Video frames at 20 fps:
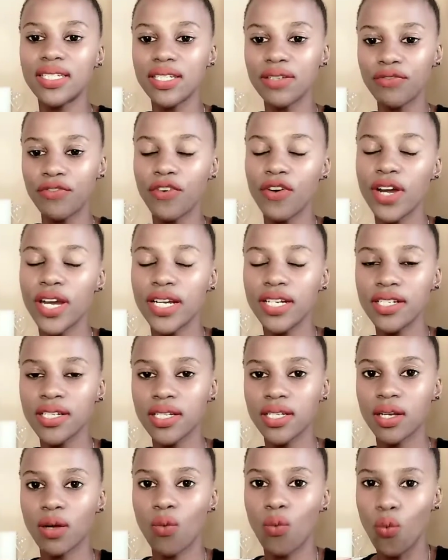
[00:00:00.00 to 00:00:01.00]

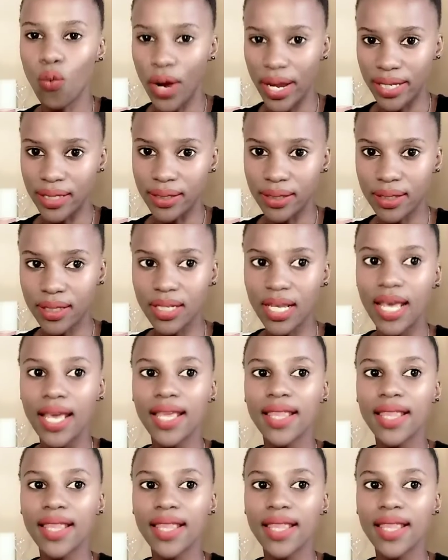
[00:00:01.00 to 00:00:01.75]
different ways.